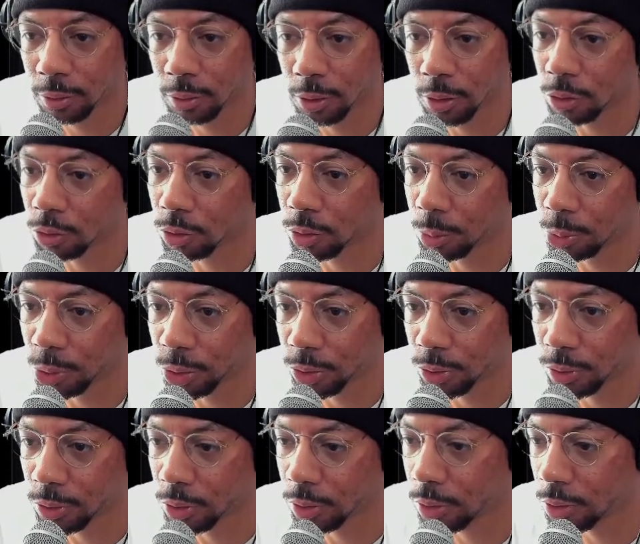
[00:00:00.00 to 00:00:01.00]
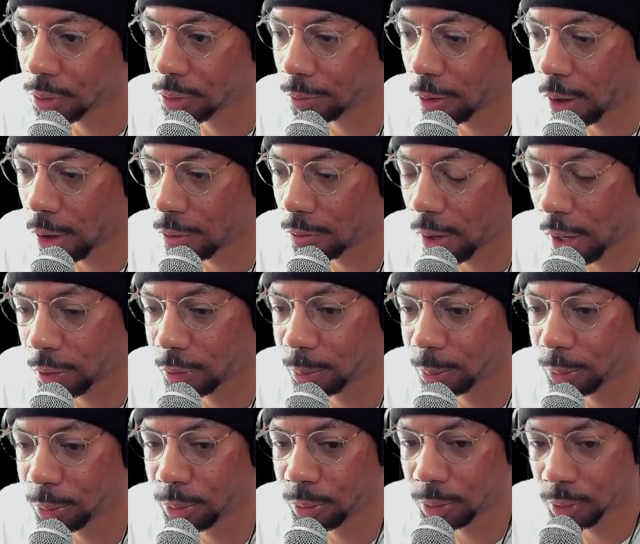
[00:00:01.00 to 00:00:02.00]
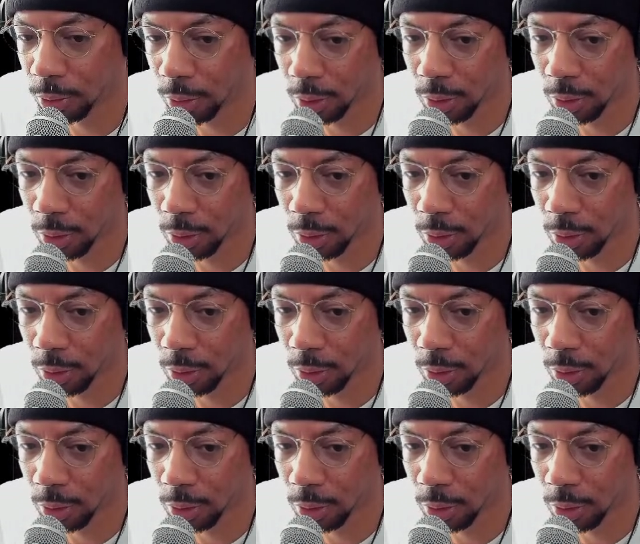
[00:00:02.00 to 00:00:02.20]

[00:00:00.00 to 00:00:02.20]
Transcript: inscriptions. So these are very valuable